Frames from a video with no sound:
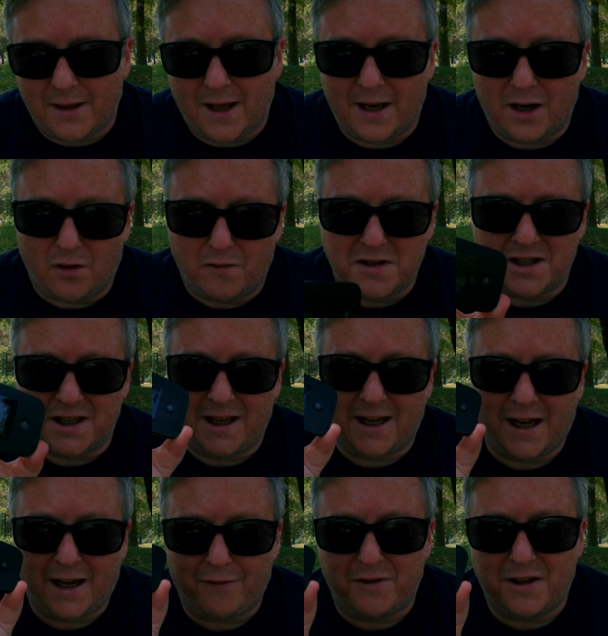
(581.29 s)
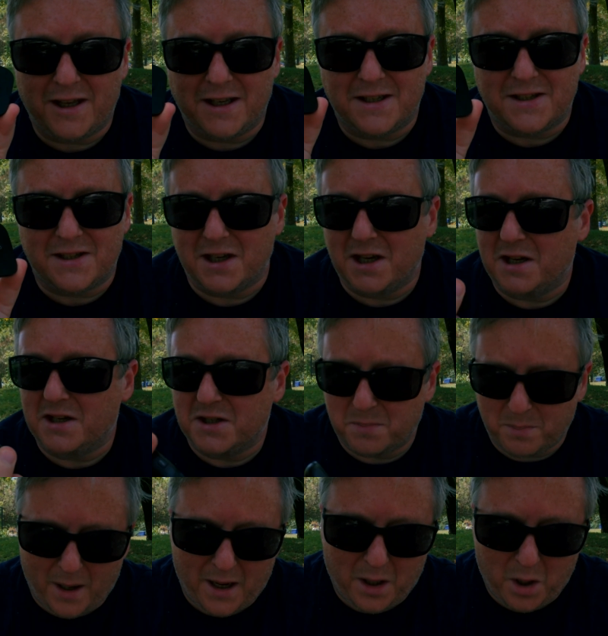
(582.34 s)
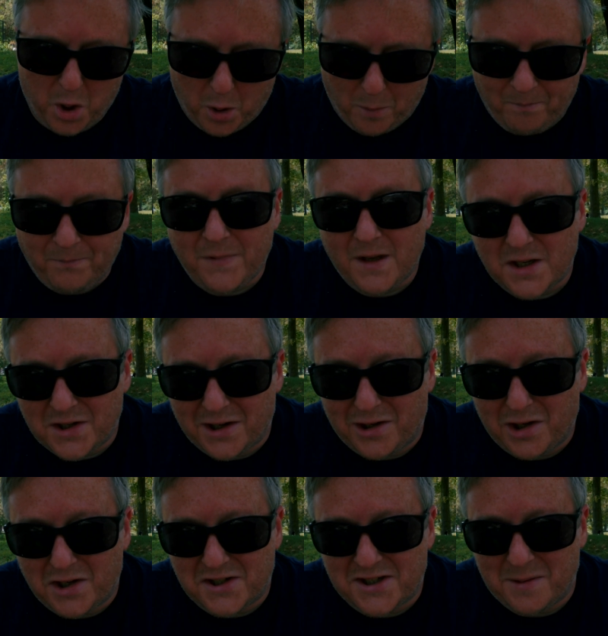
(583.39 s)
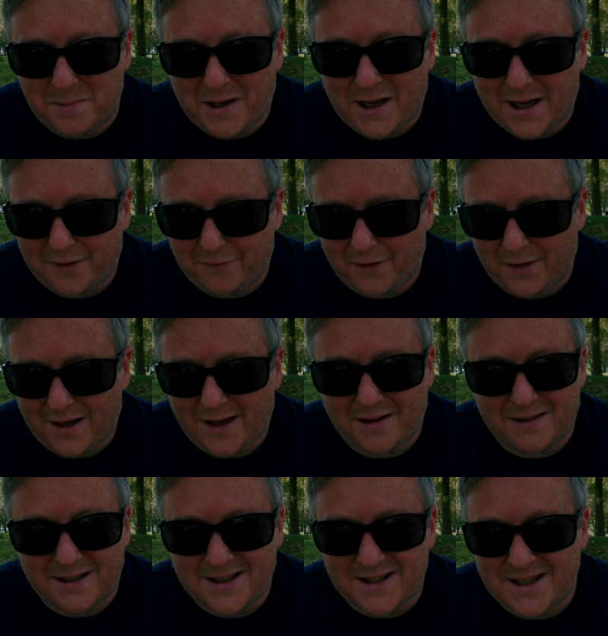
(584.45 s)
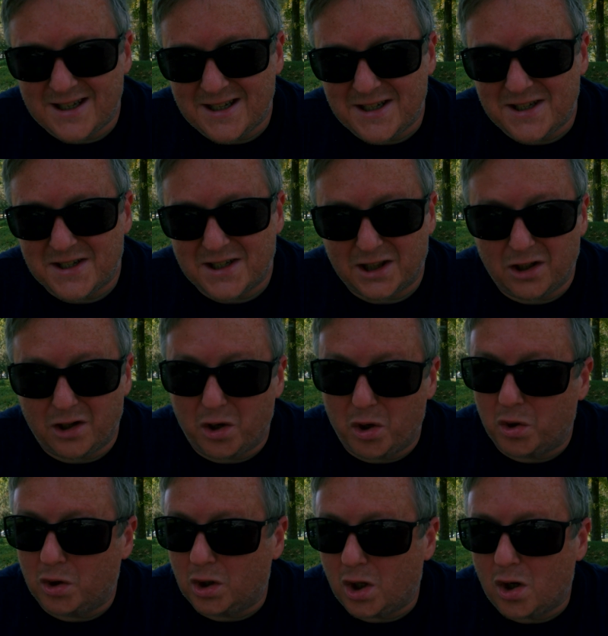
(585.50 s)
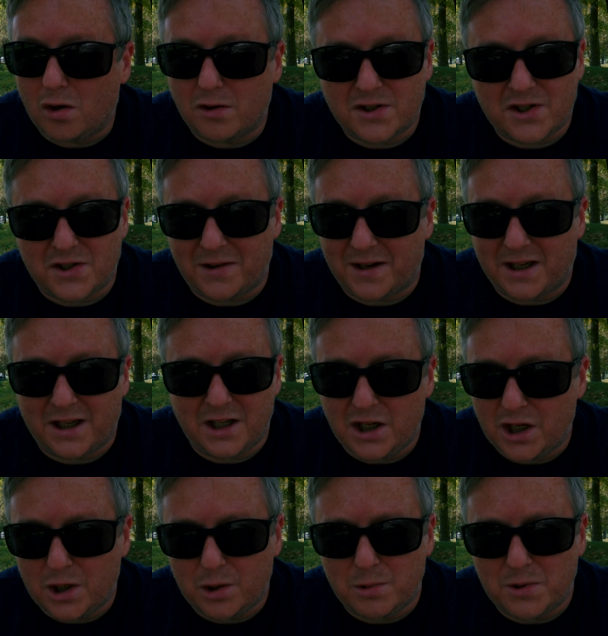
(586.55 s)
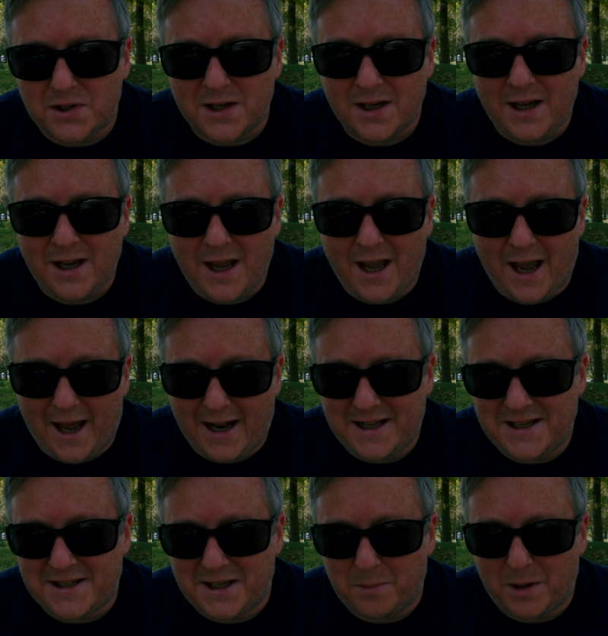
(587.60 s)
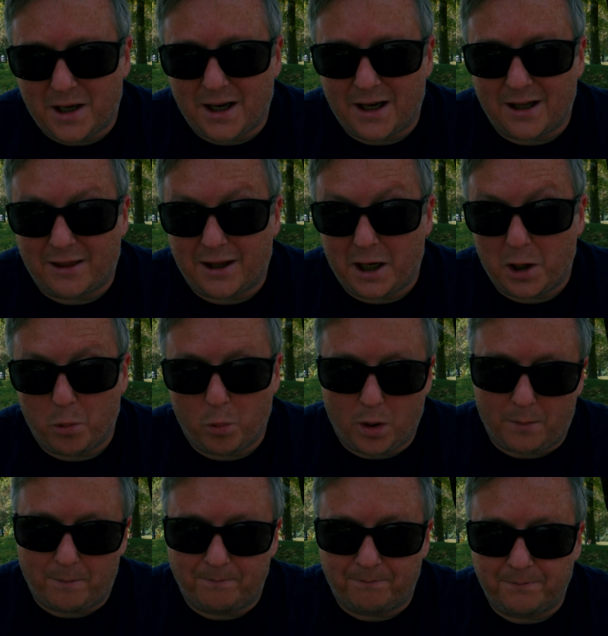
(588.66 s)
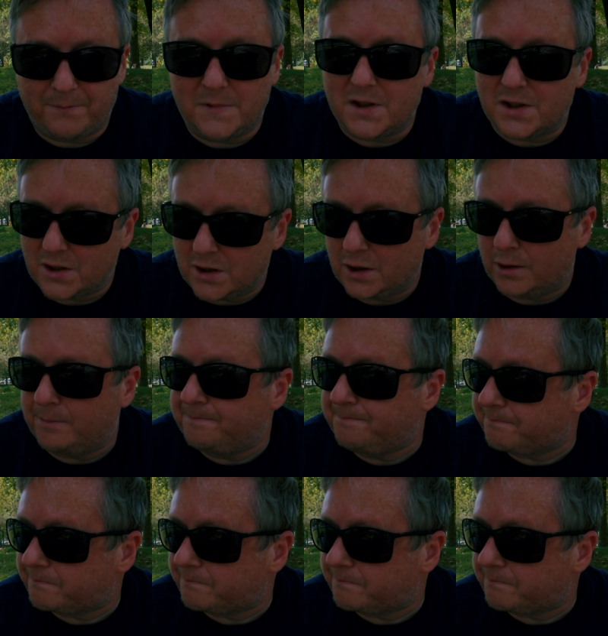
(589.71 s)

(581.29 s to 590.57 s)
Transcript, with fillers: then obviously I have this as backup. So I got a SIM card for that, this is unlocked so I can use any SIM card that I want so